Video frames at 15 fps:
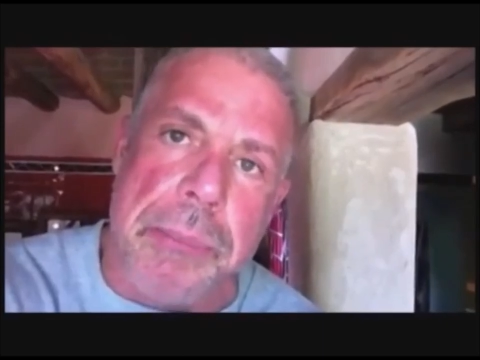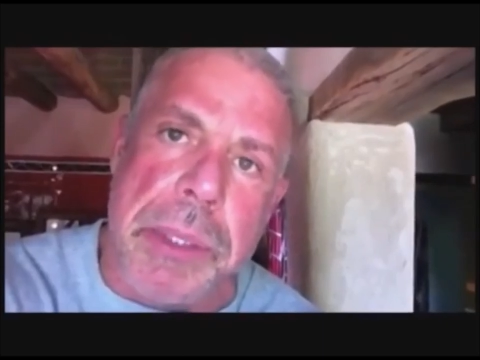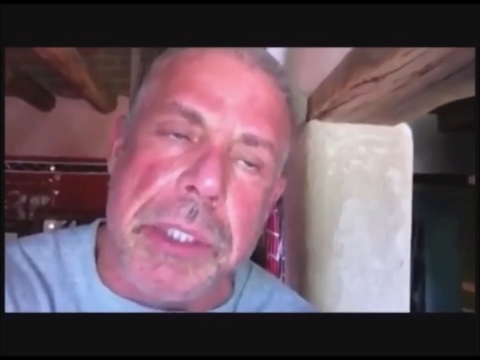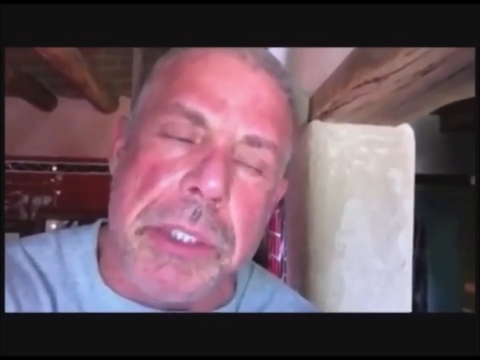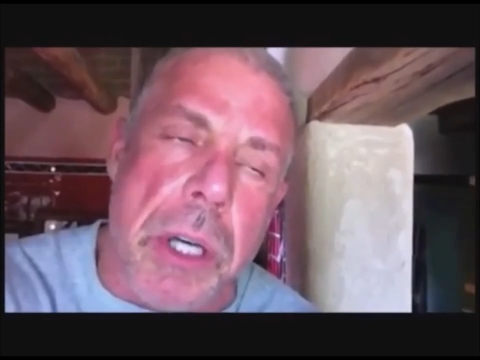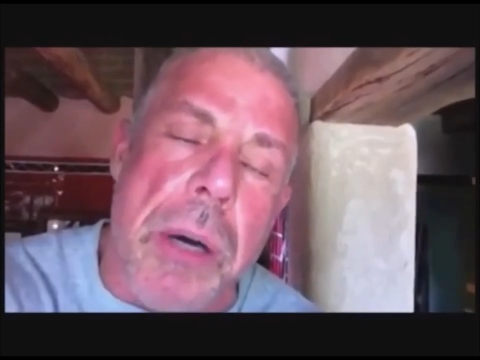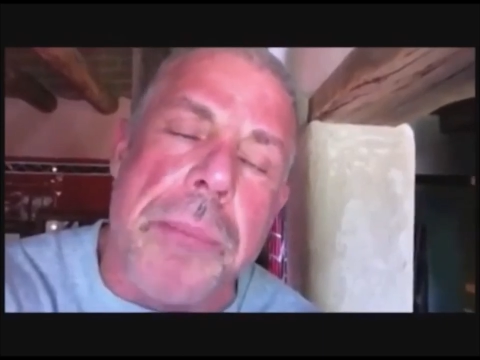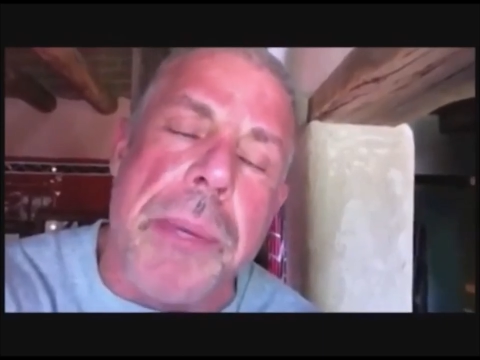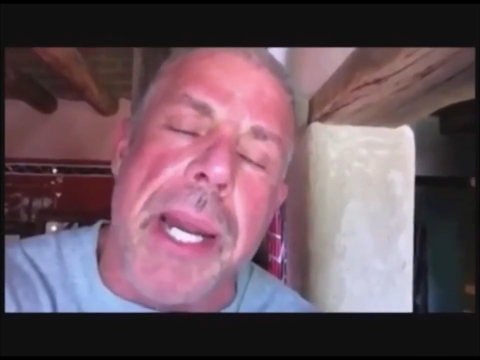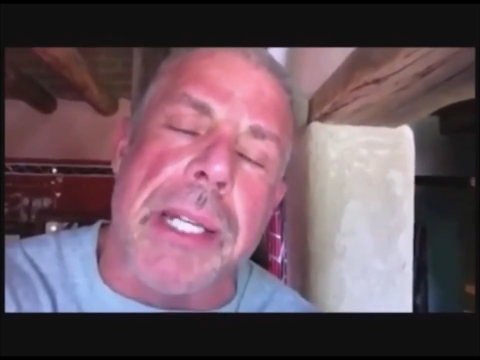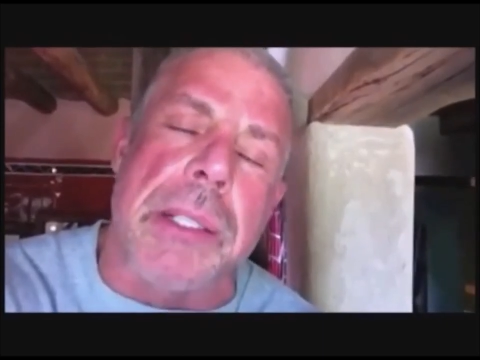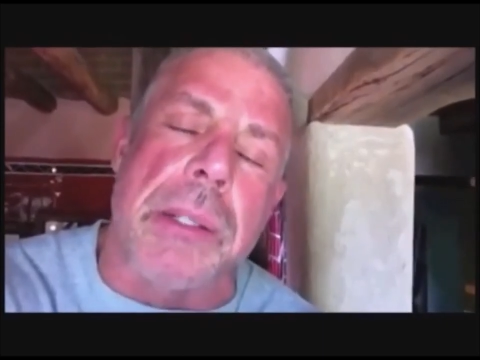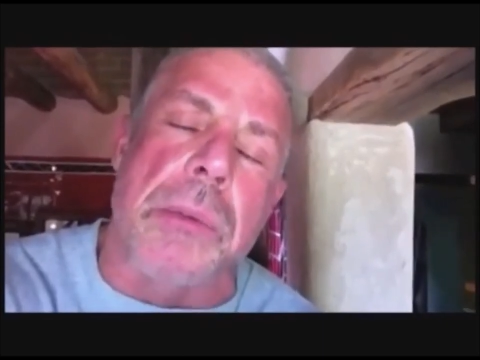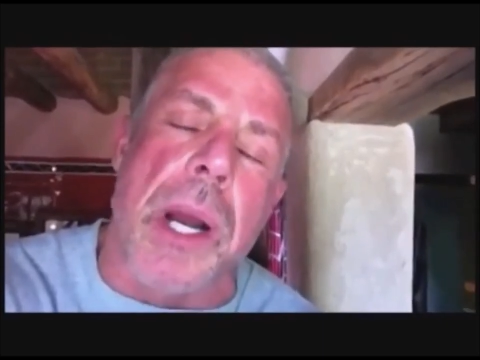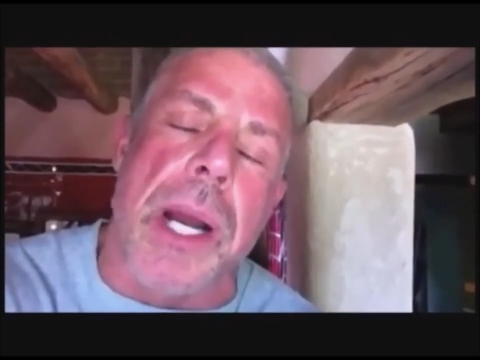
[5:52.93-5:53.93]
but start
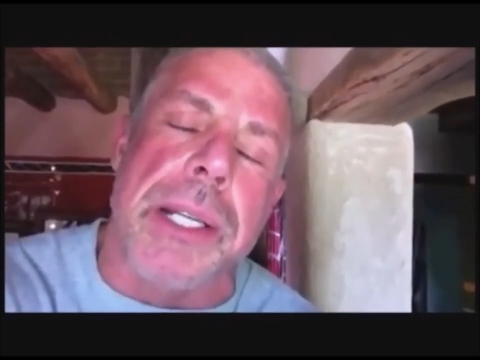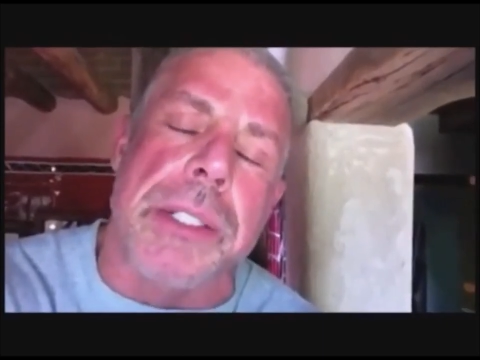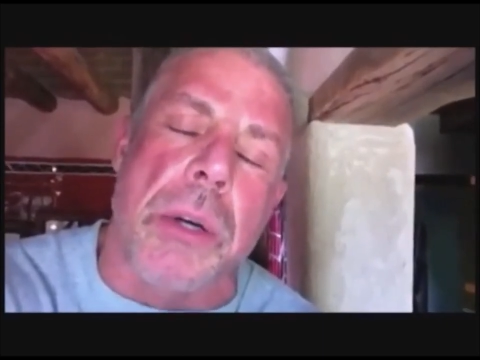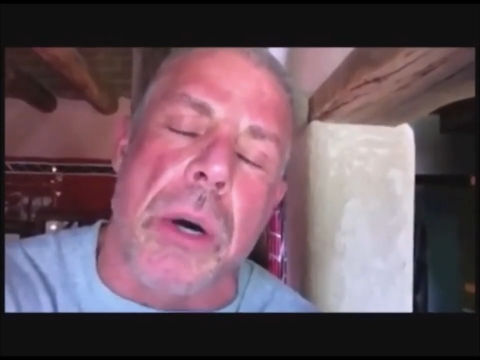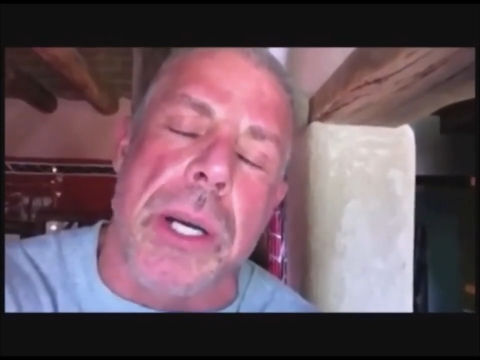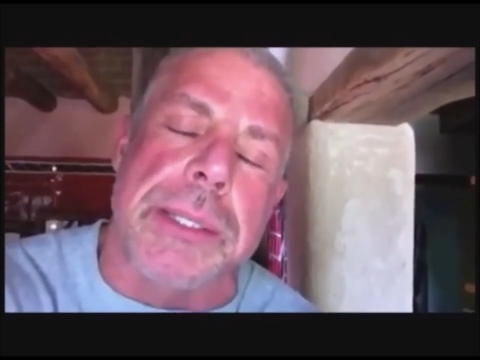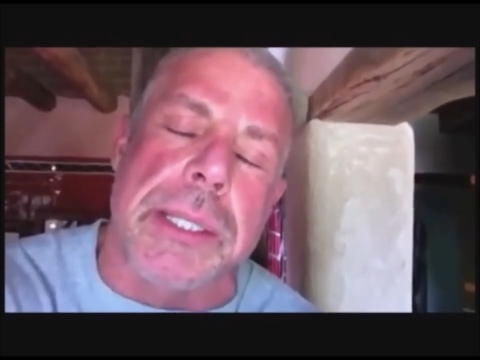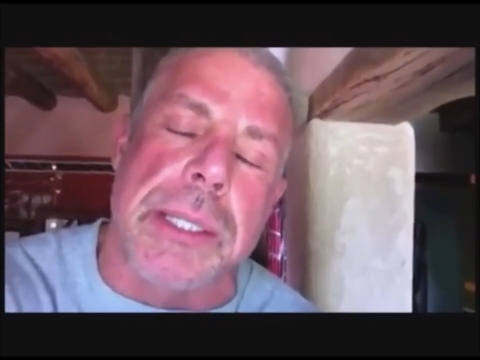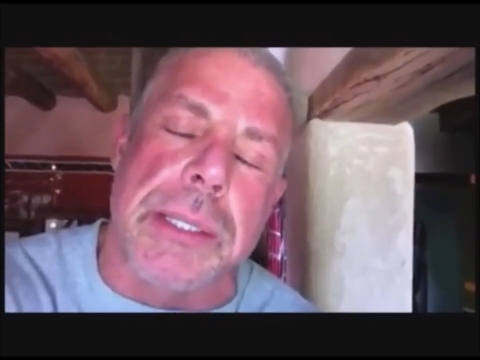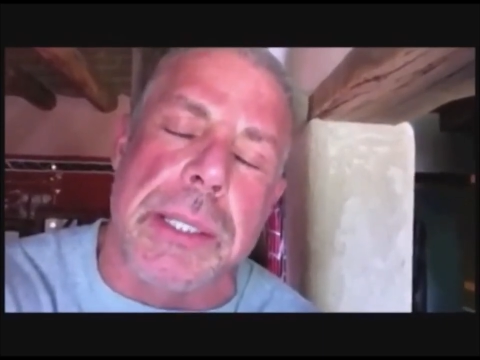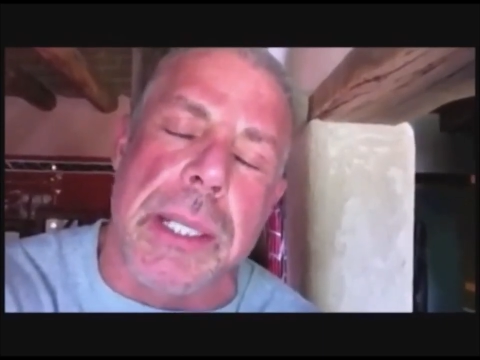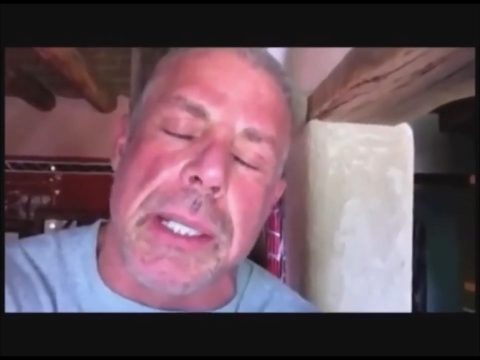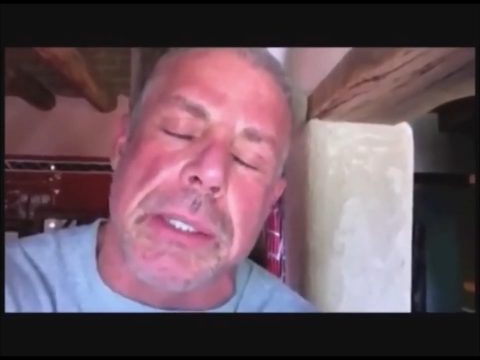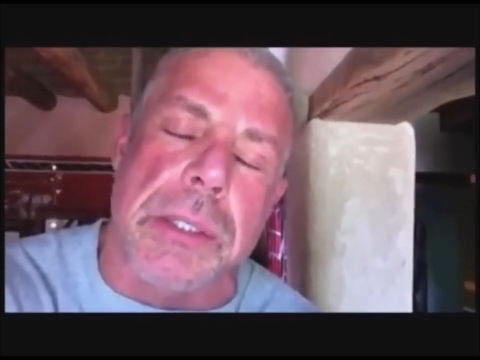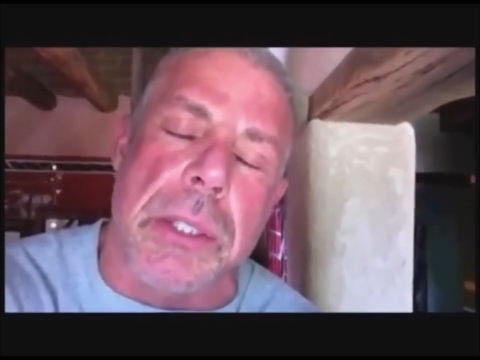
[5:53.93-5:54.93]
making the right choices
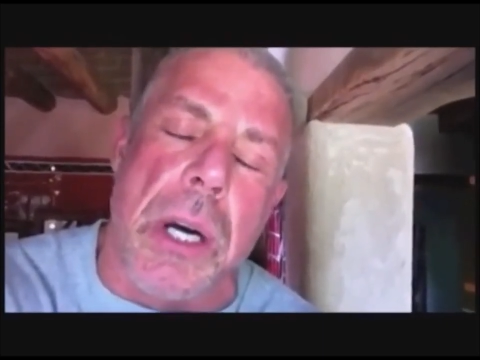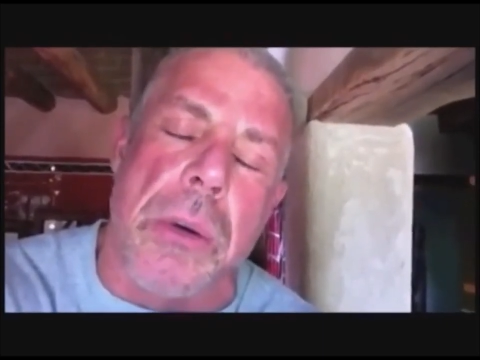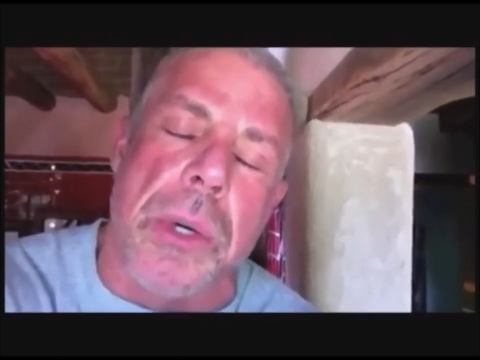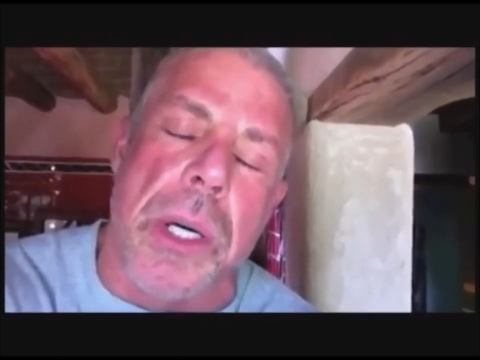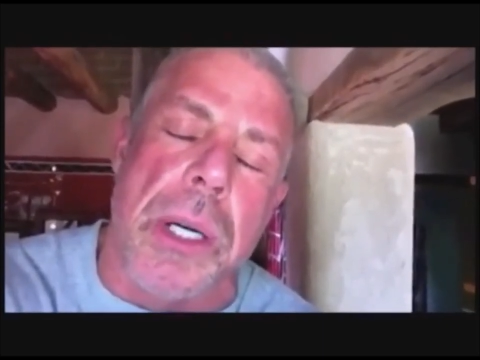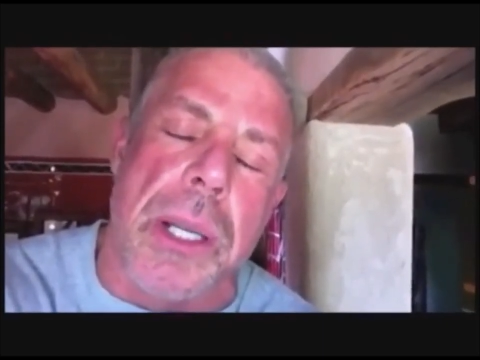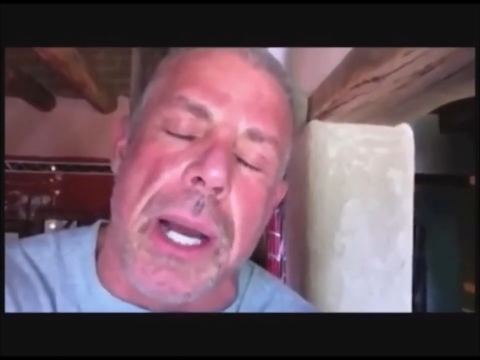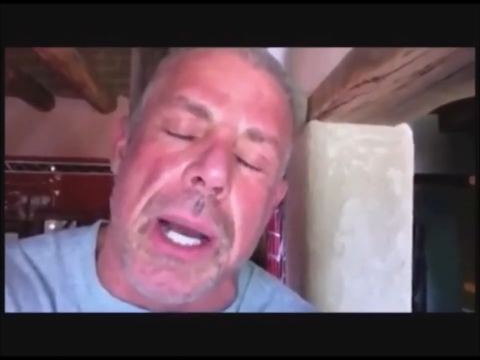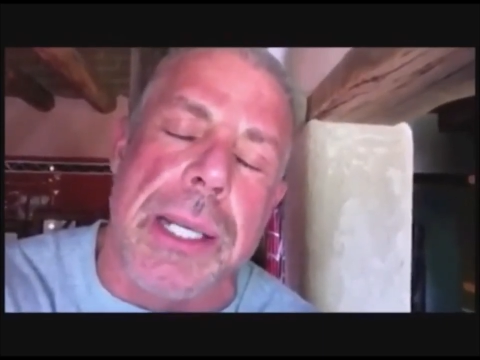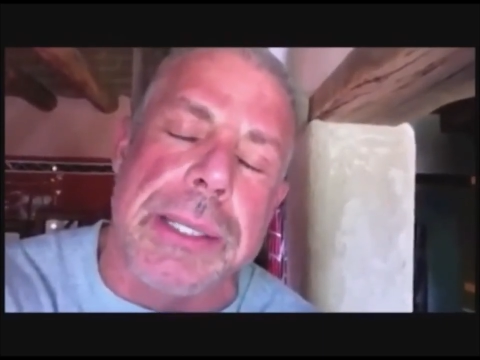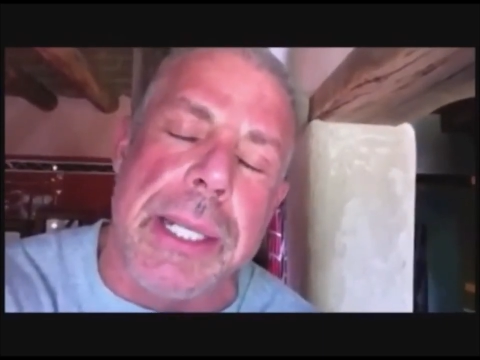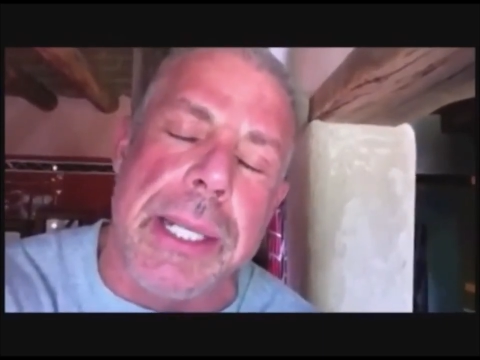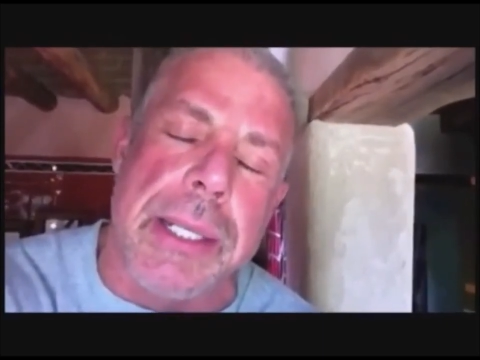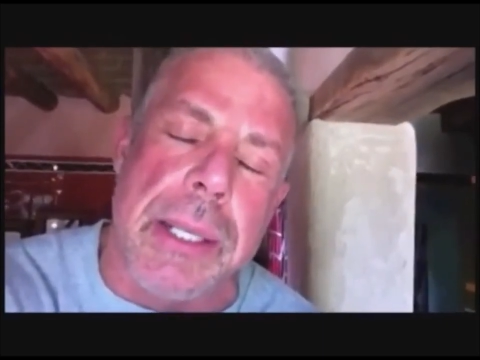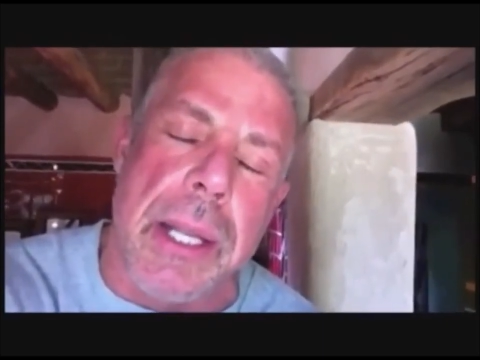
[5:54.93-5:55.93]
and start
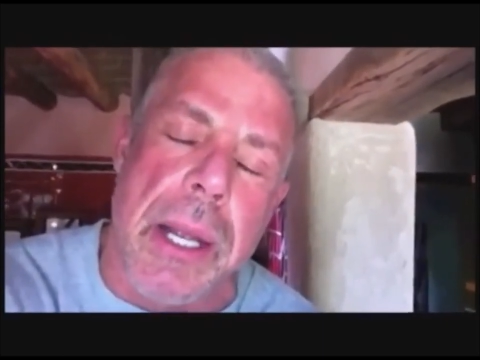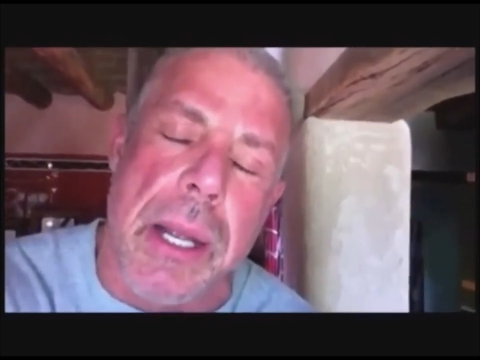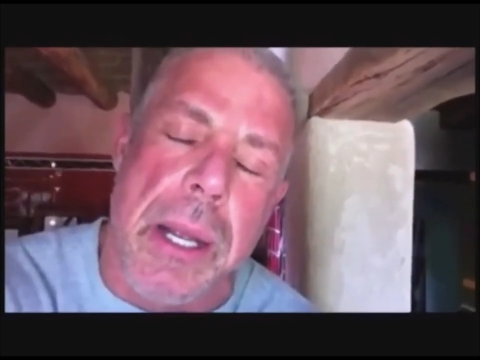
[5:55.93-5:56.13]
realizing,